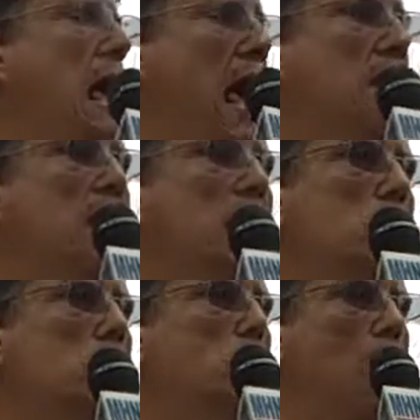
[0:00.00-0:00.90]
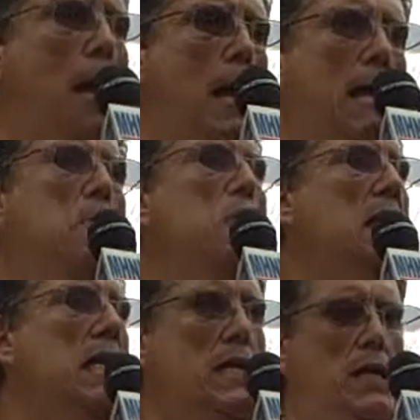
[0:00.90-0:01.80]
and they should
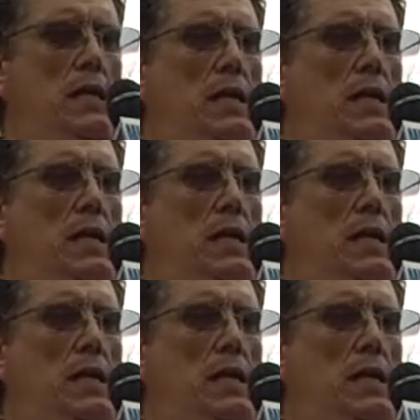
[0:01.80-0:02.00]
immediately